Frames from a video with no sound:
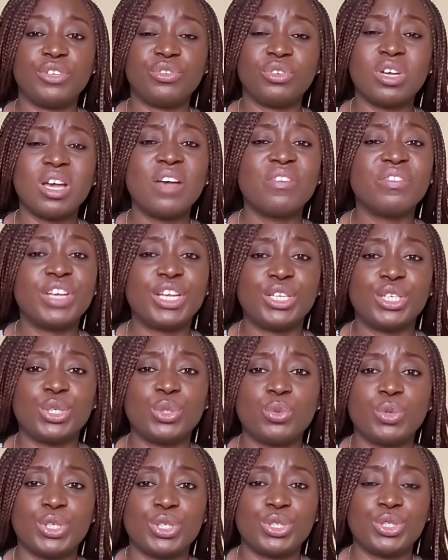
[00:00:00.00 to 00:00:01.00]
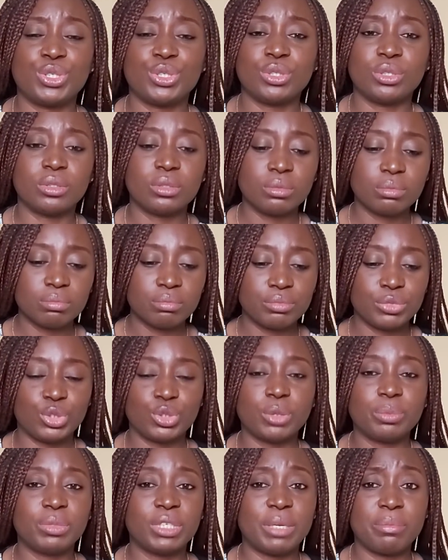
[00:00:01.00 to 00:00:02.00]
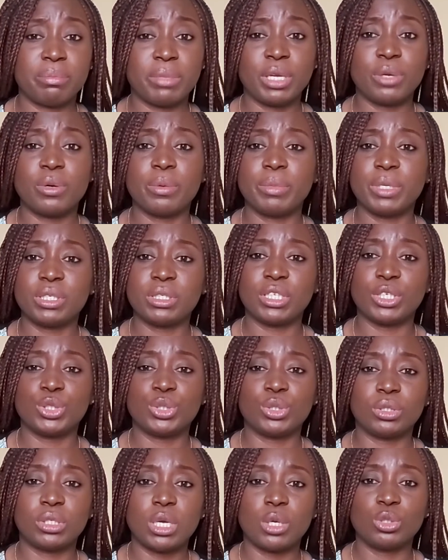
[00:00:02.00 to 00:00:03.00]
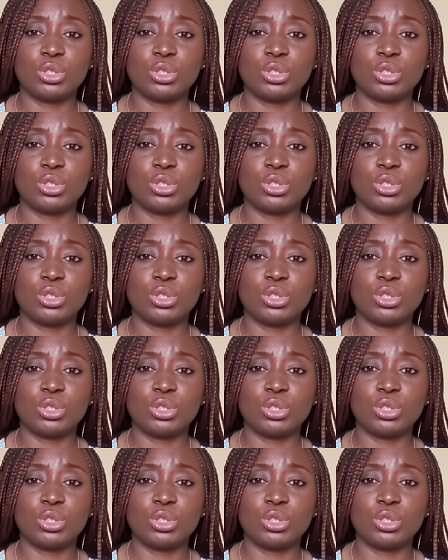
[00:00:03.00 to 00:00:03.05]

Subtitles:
If you have any question, drop them in my comment section.